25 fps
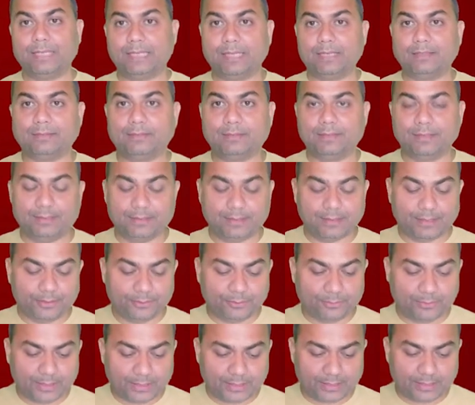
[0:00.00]
we can see
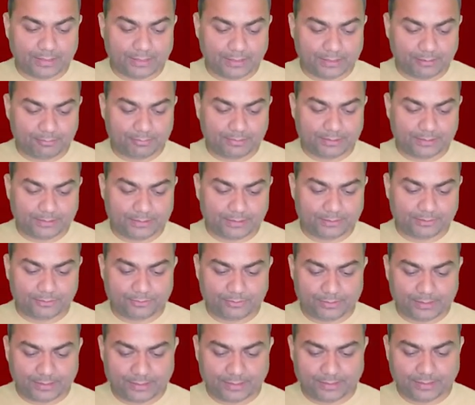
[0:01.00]
that what kind of
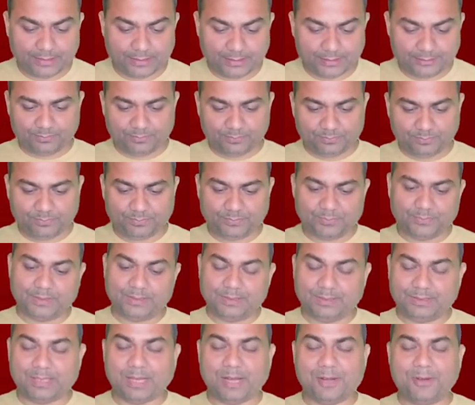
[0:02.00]
figures we are.
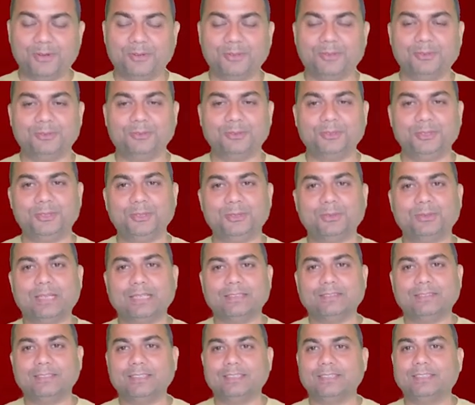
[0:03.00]
Now
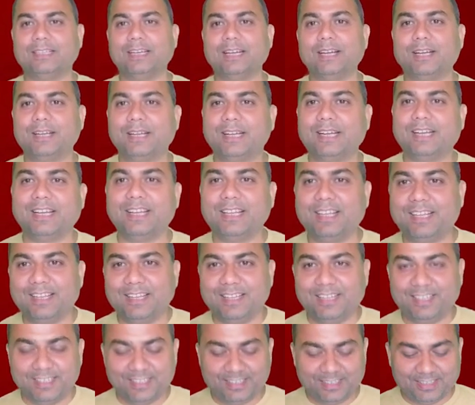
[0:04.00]
you can see that
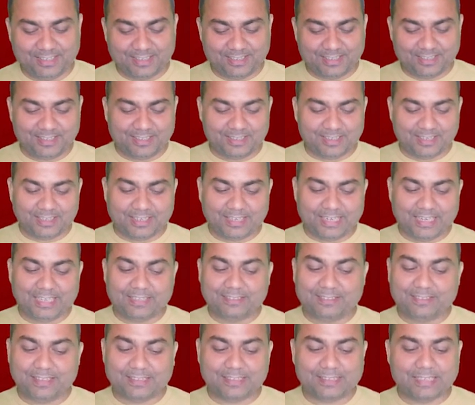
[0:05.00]

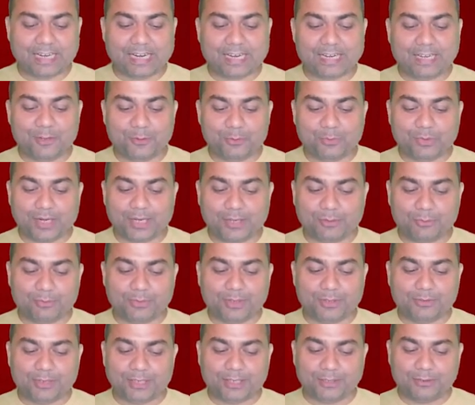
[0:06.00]
it is exactly
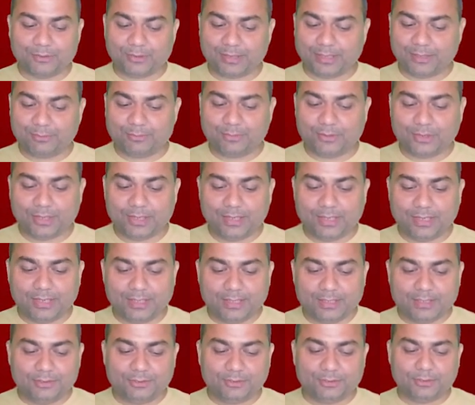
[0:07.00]
what we were looking
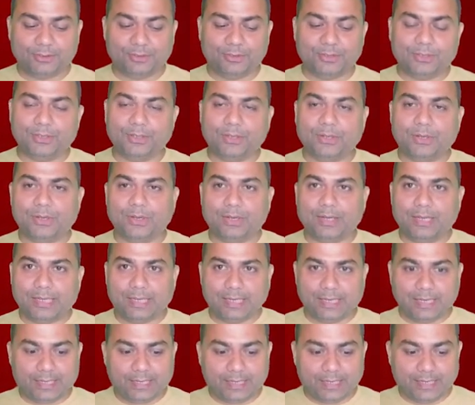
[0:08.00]
for. So
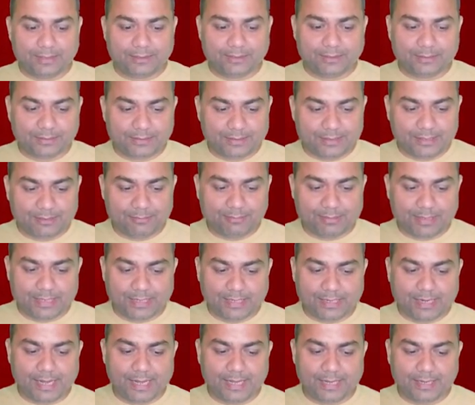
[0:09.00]
it has
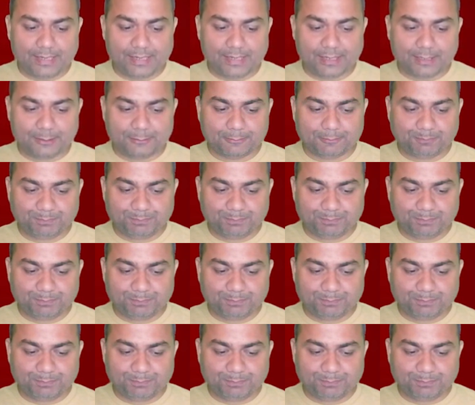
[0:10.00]
given like